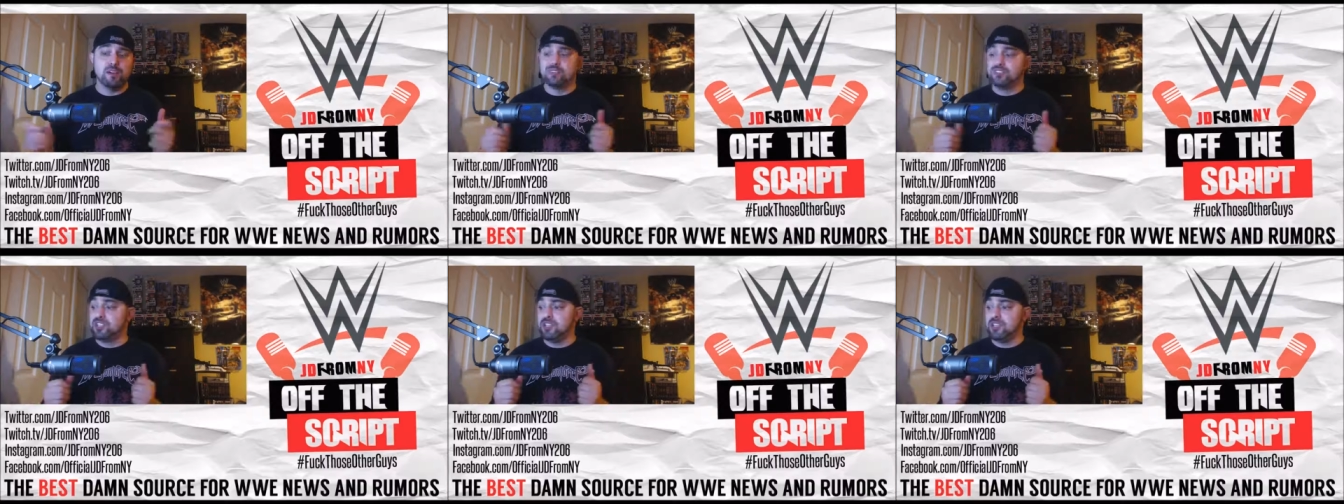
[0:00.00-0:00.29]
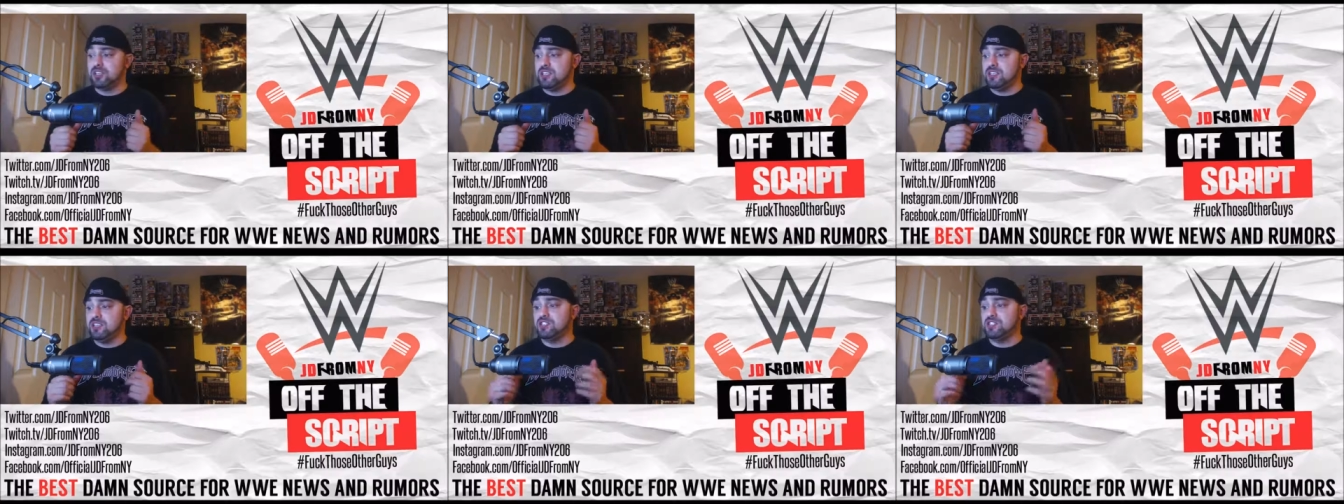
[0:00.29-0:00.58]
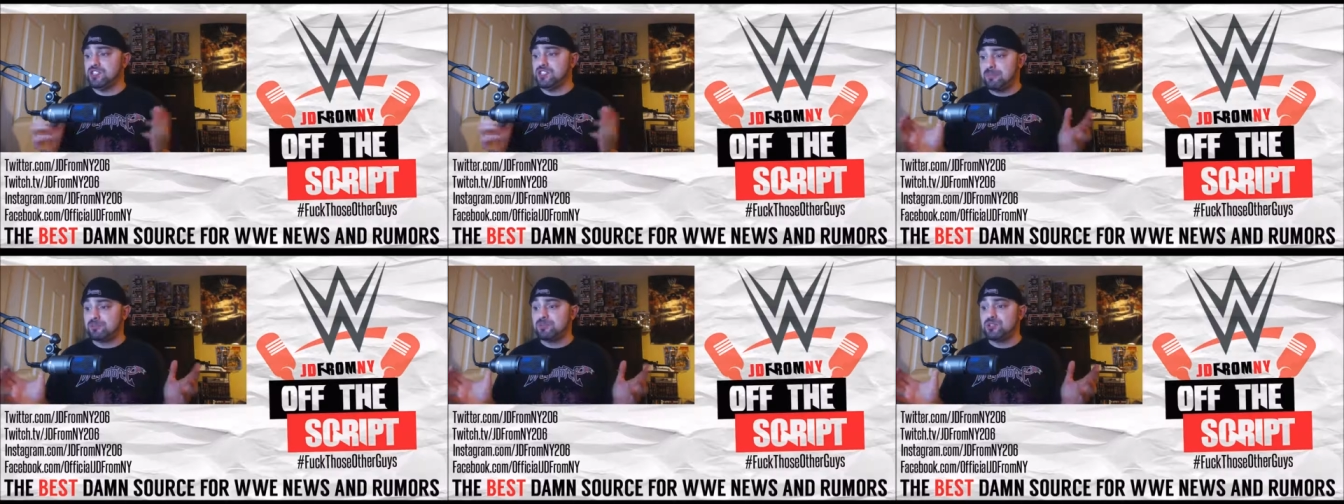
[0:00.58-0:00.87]
until he
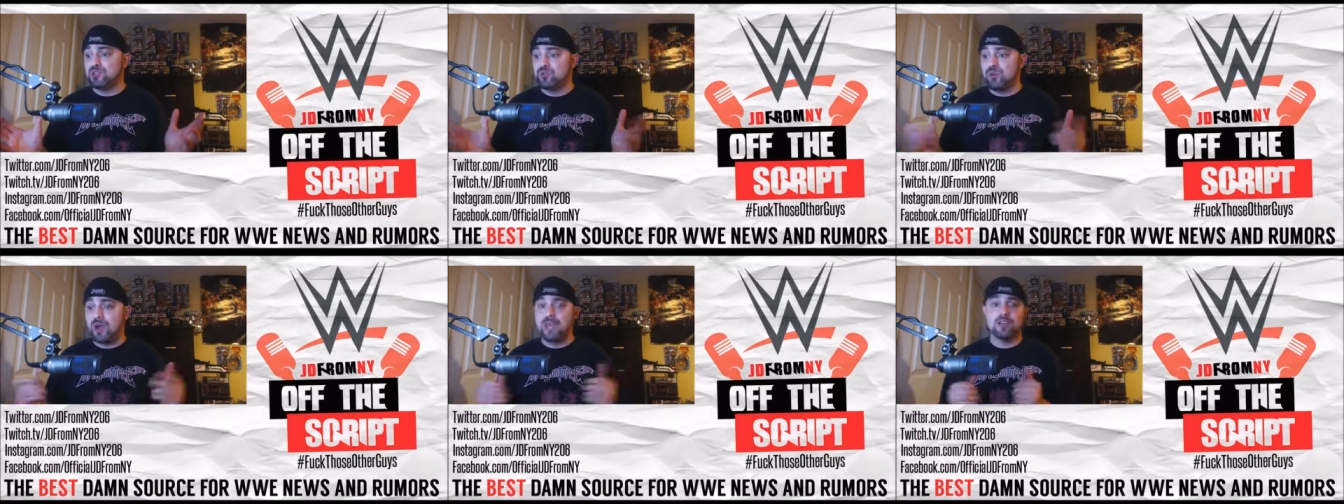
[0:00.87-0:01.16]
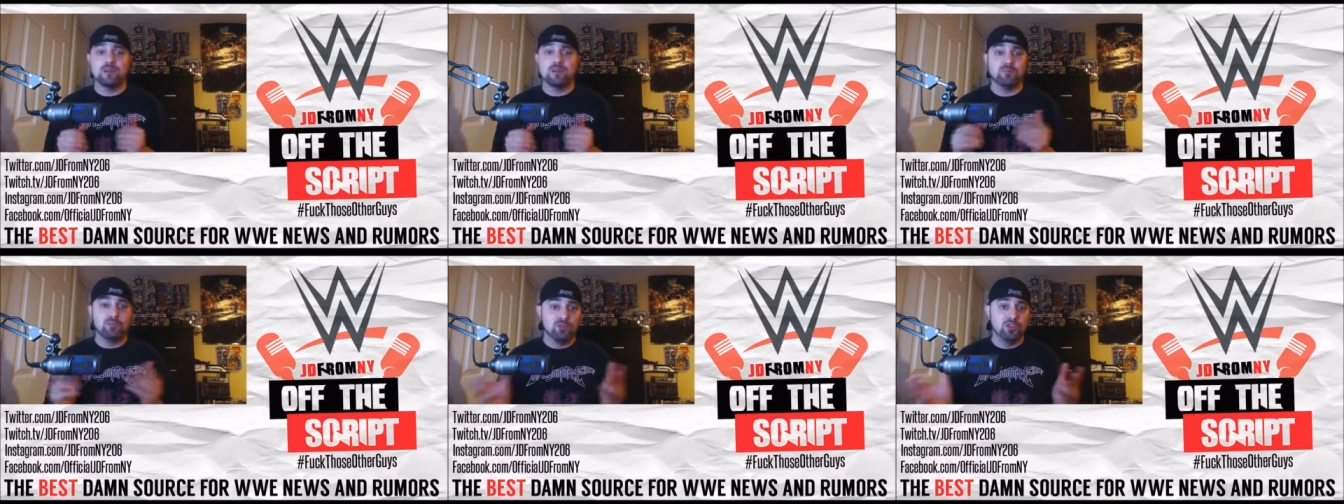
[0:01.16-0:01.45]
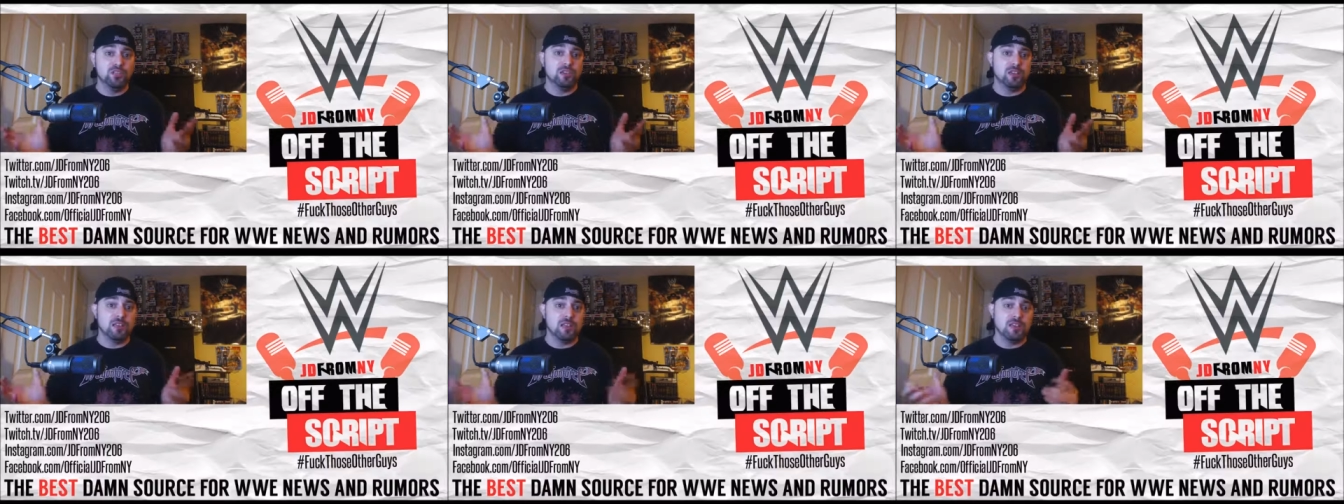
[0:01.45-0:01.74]
steps away
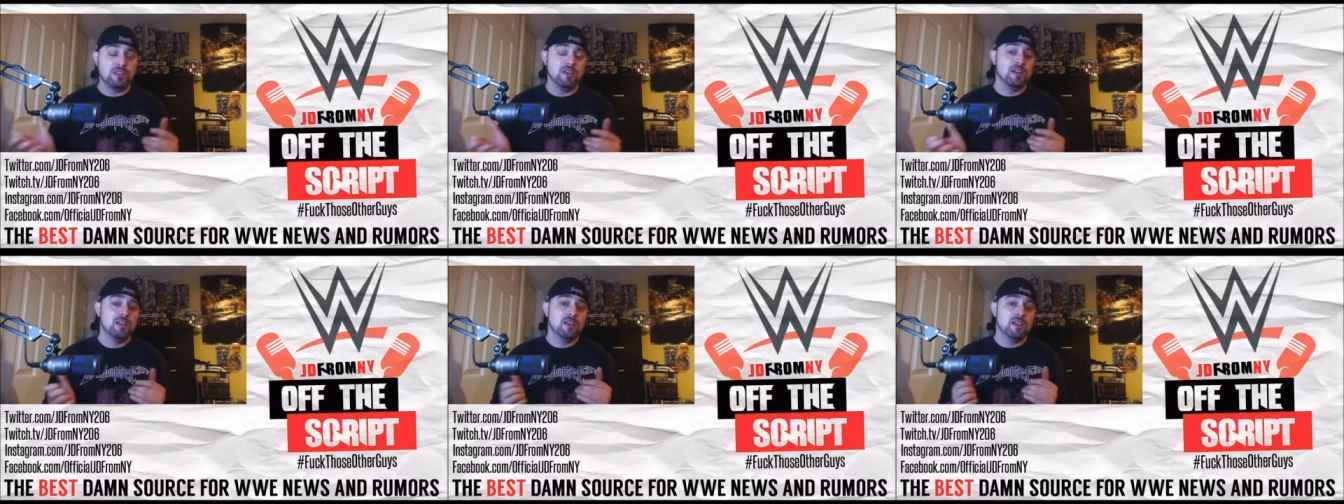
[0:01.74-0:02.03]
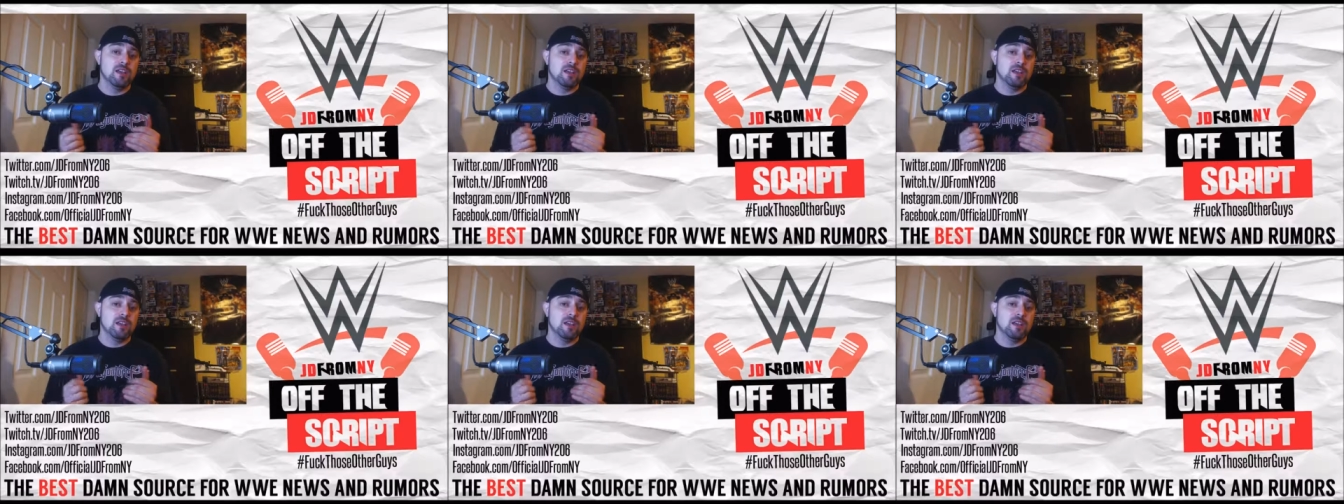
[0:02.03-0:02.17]
completely,